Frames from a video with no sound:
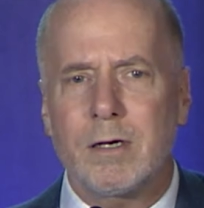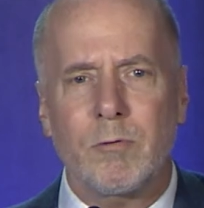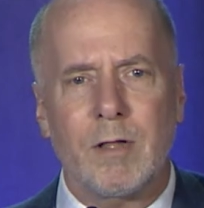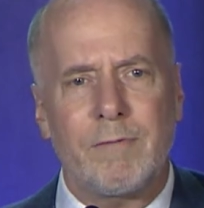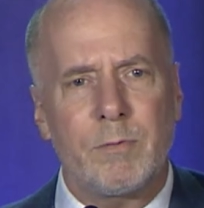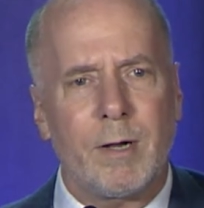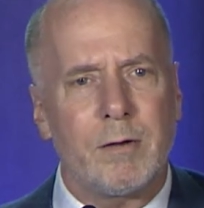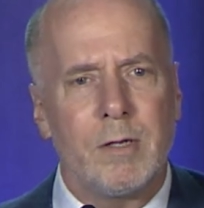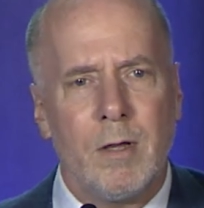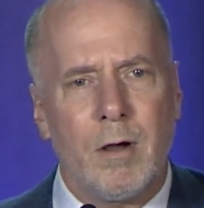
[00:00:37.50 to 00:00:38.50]
We'll have
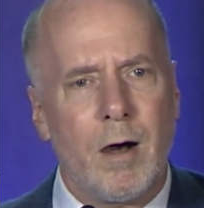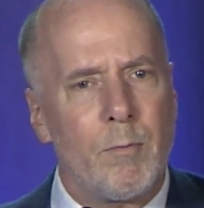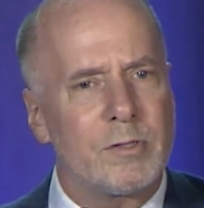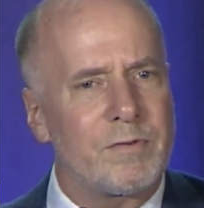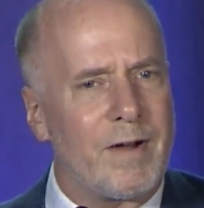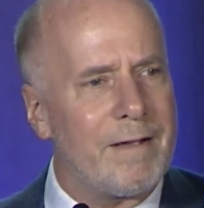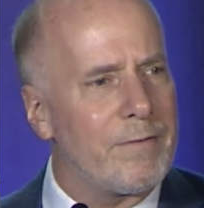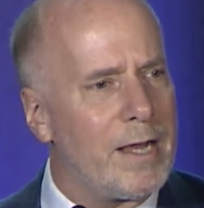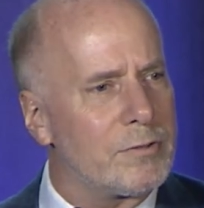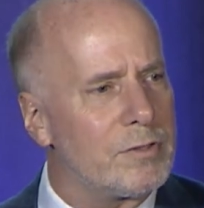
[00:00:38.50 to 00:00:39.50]
about almost
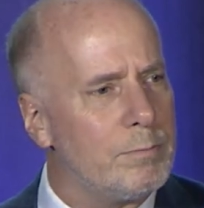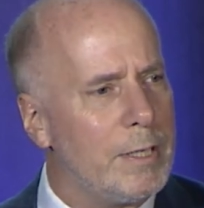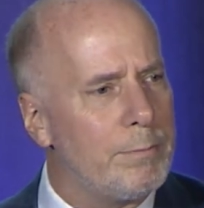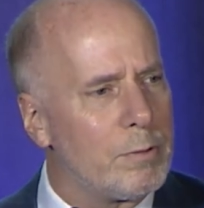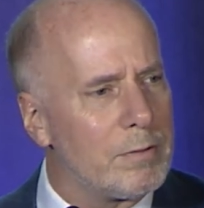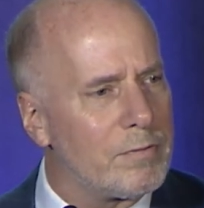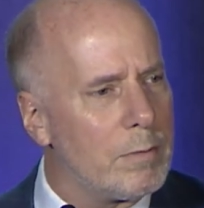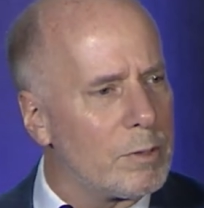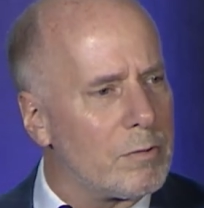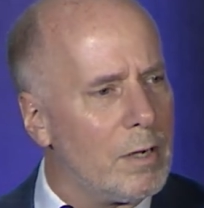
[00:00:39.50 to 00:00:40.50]
5,000 people
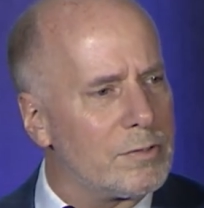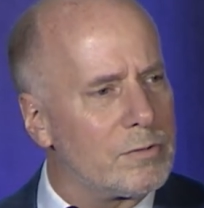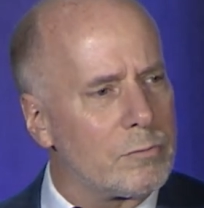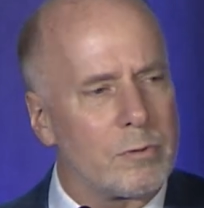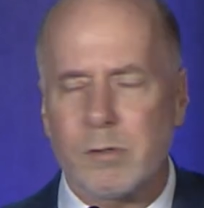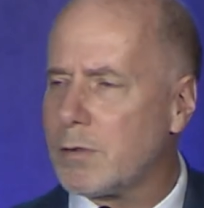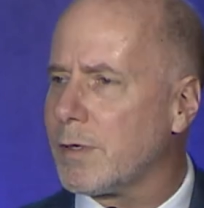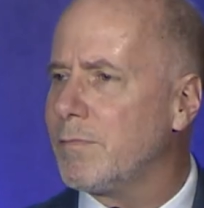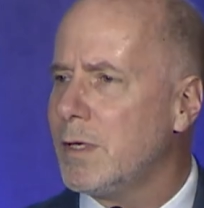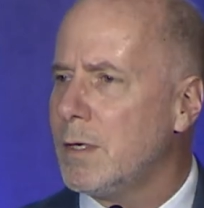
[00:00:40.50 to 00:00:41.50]
from across the world
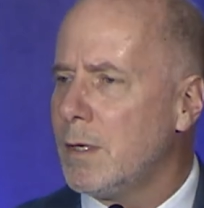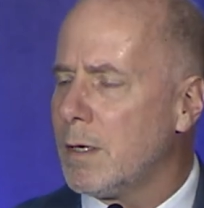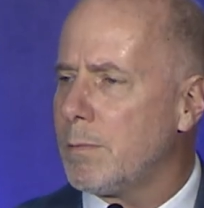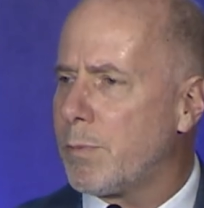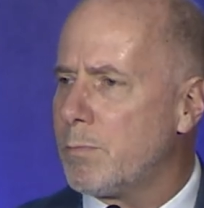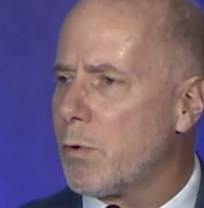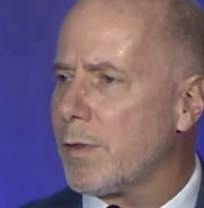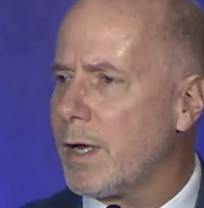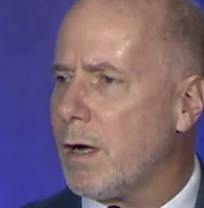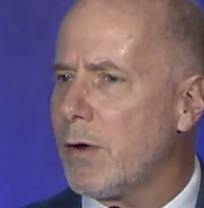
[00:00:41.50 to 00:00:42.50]
of more
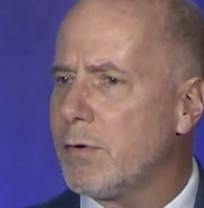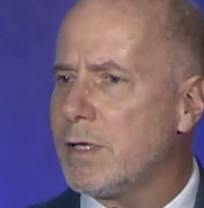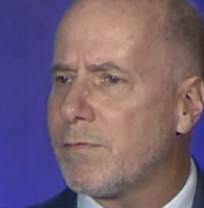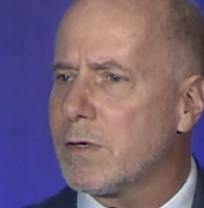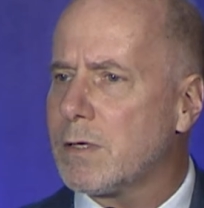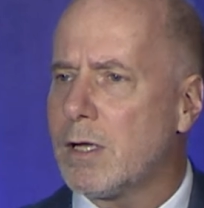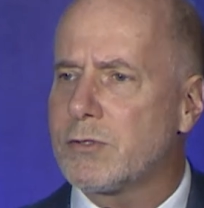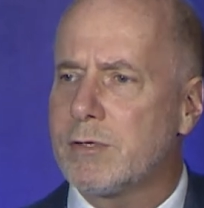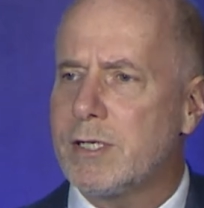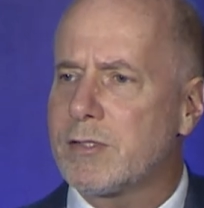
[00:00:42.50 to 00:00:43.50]
than 100 different
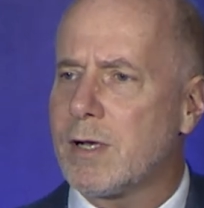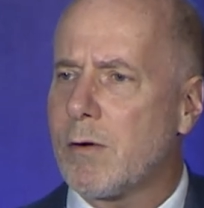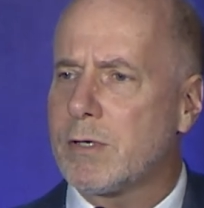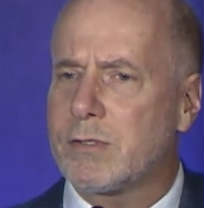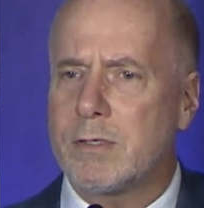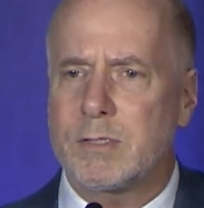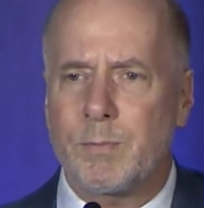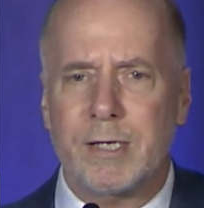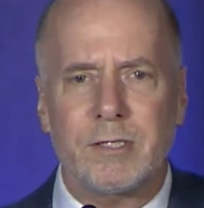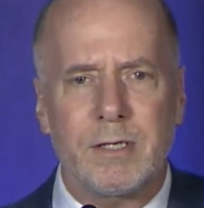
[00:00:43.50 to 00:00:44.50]
countries, and I want to
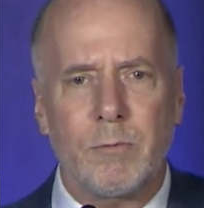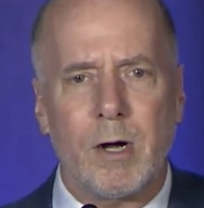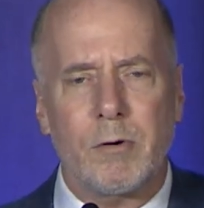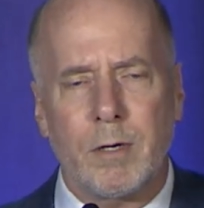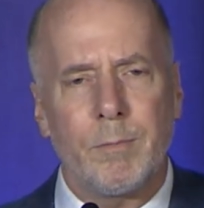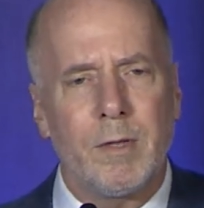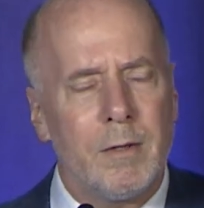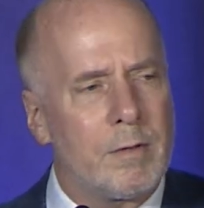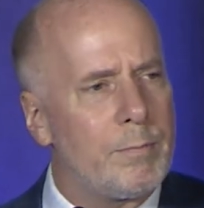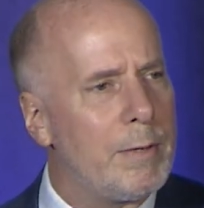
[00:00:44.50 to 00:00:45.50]
especially welcome
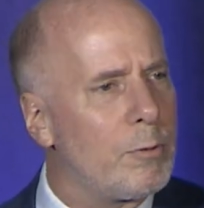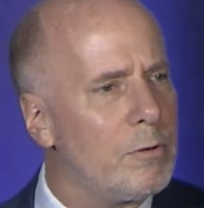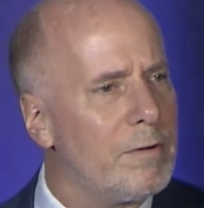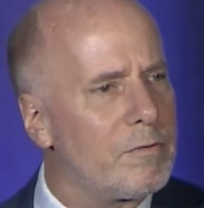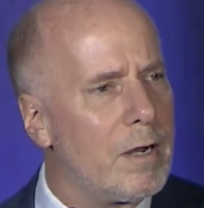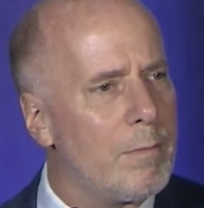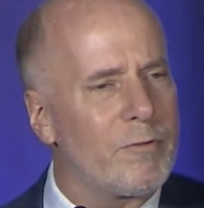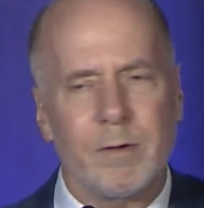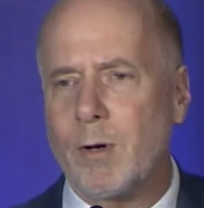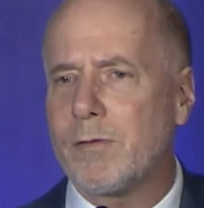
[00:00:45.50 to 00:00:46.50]
the people who have come
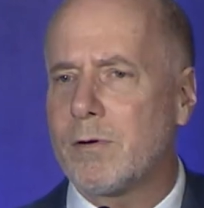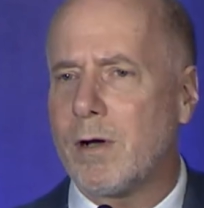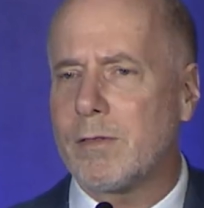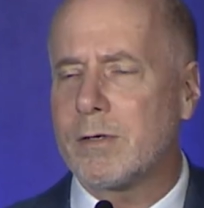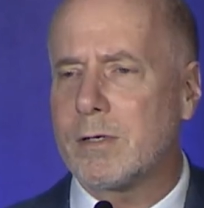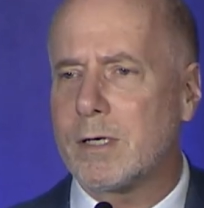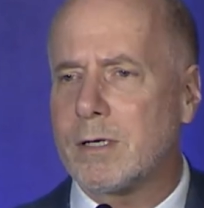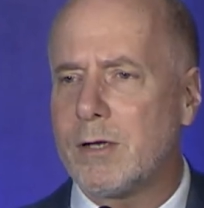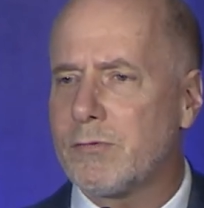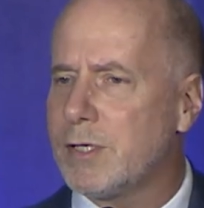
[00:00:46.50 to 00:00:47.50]
from other
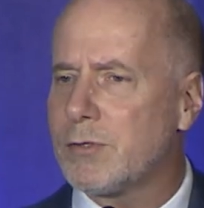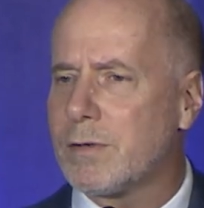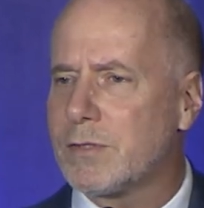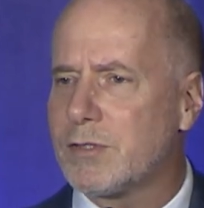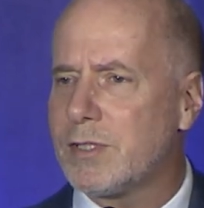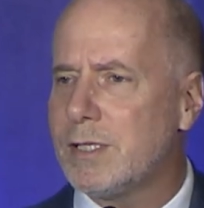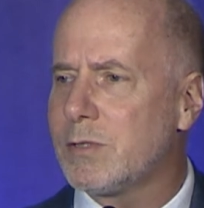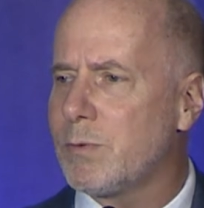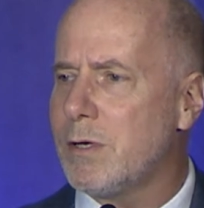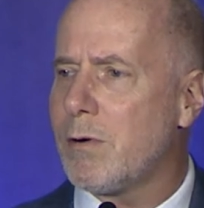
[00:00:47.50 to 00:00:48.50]
countries
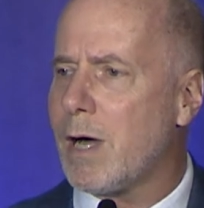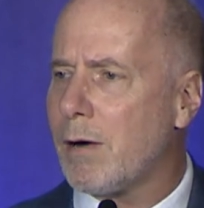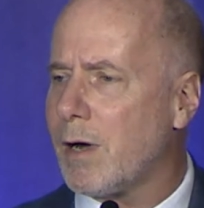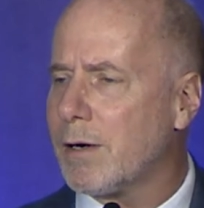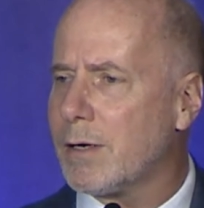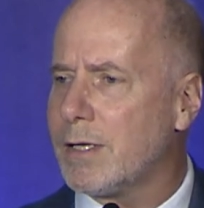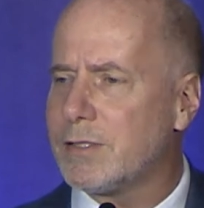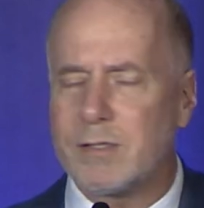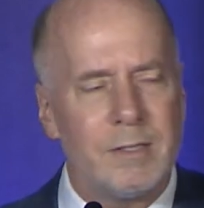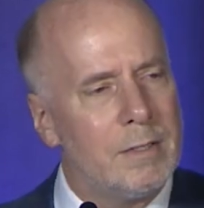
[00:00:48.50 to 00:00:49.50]
overseas. We know how hard it
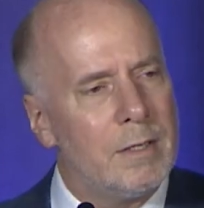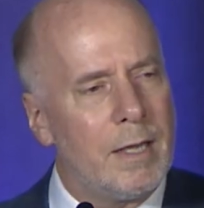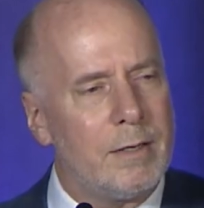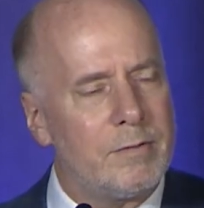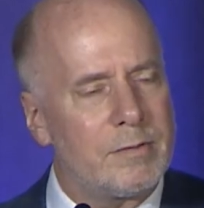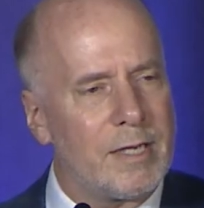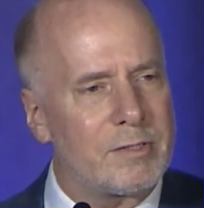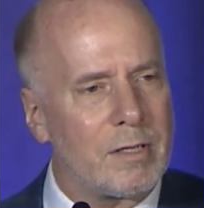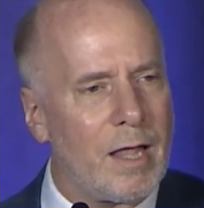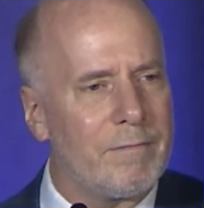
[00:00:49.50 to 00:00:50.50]
is, and it
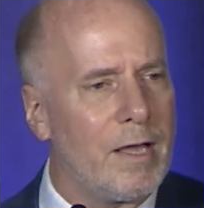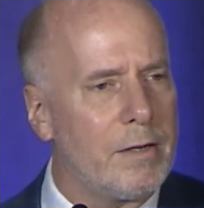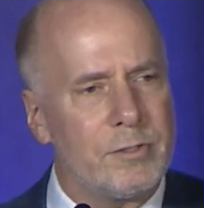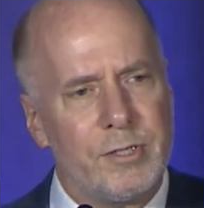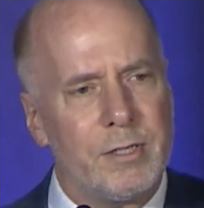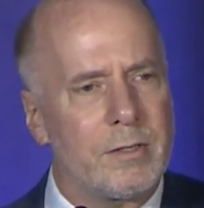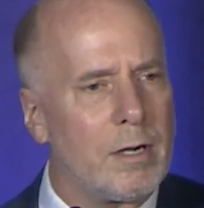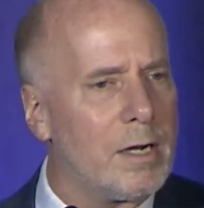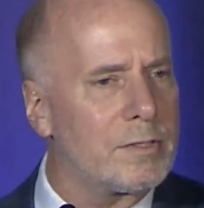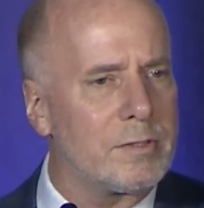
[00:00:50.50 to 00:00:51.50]
takes a lot of energy and
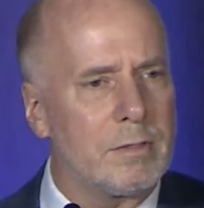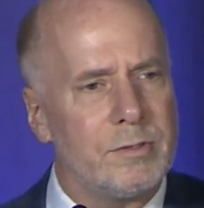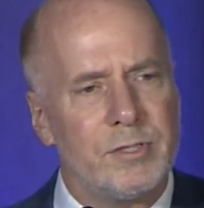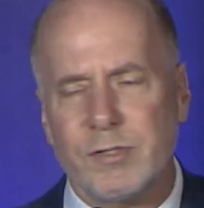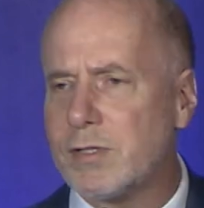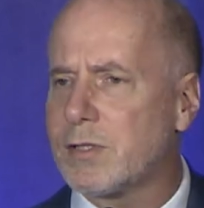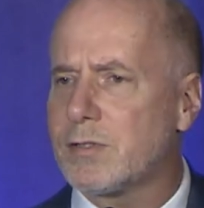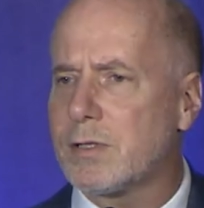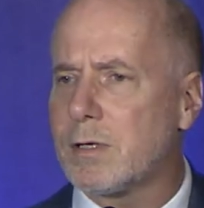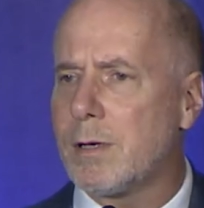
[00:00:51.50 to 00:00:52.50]
cost and logistics
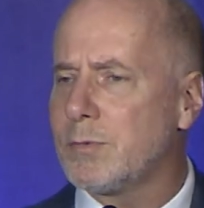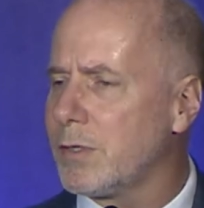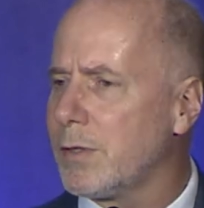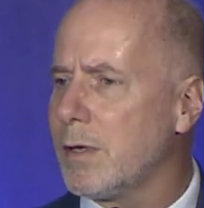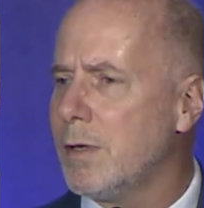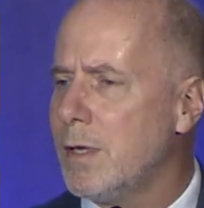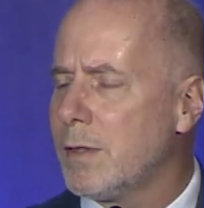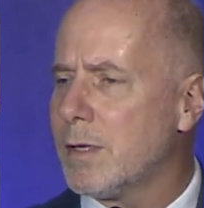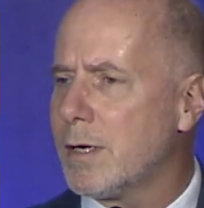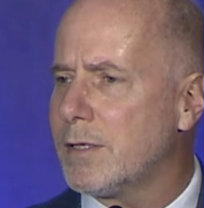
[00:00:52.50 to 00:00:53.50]
to come to the
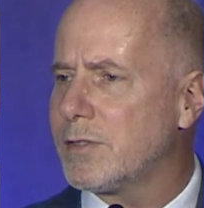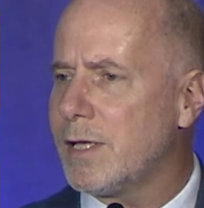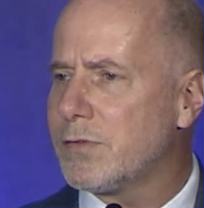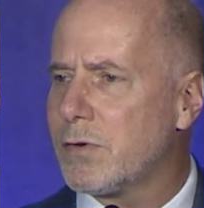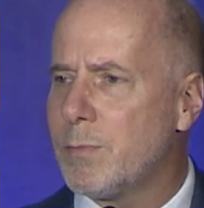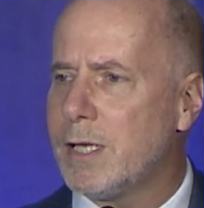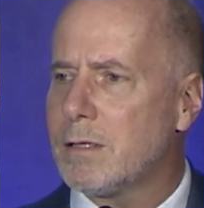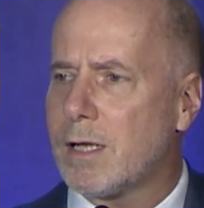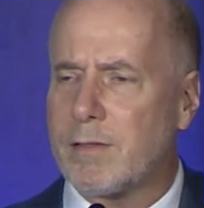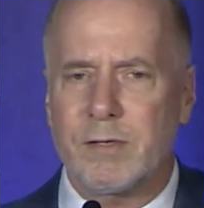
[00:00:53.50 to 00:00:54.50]
United States for a
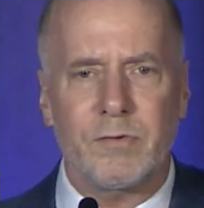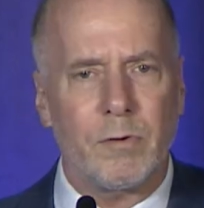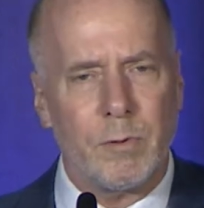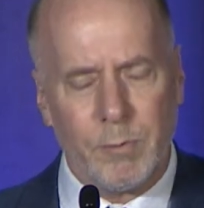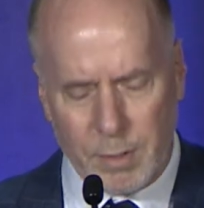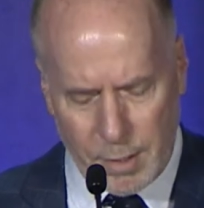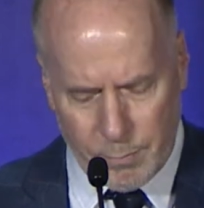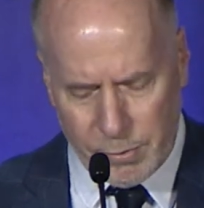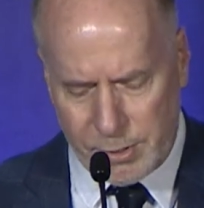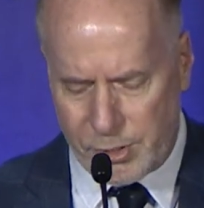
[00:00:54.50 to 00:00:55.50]
meeting like this, so we really
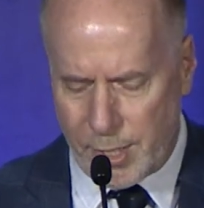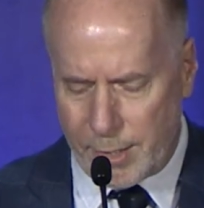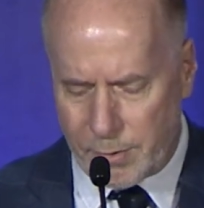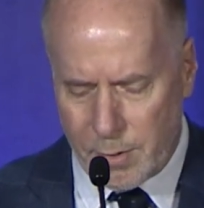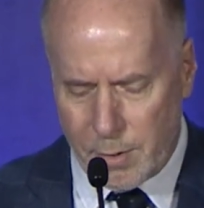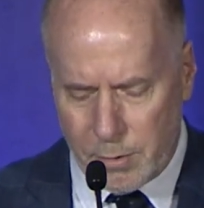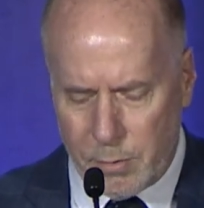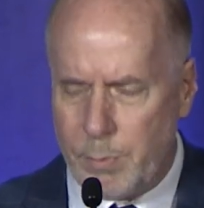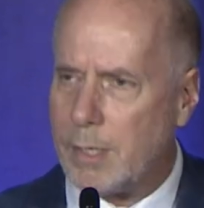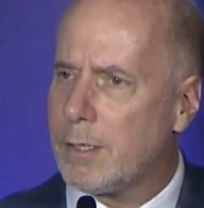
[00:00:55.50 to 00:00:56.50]
appreciate
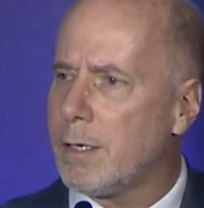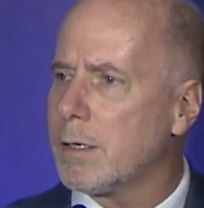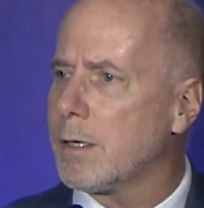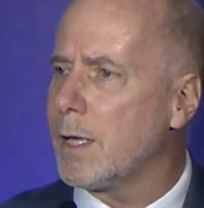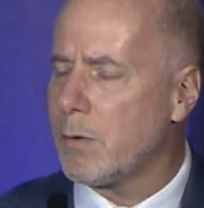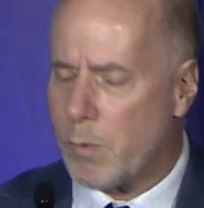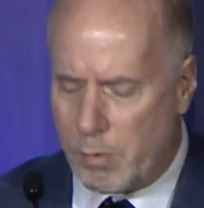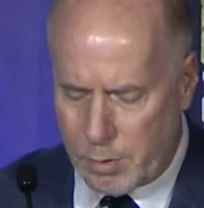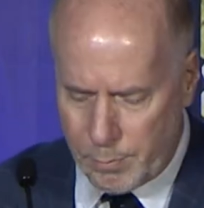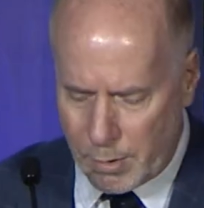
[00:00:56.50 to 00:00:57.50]
you being here and
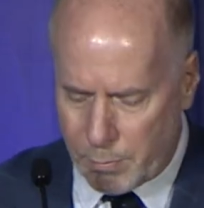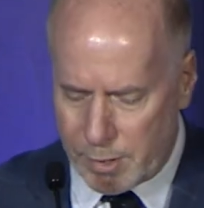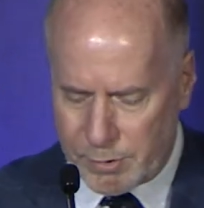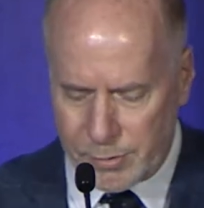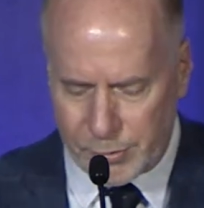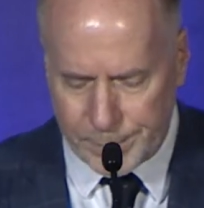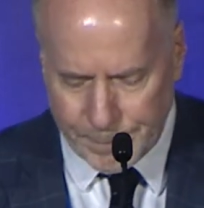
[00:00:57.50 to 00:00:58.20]
welcome your presence.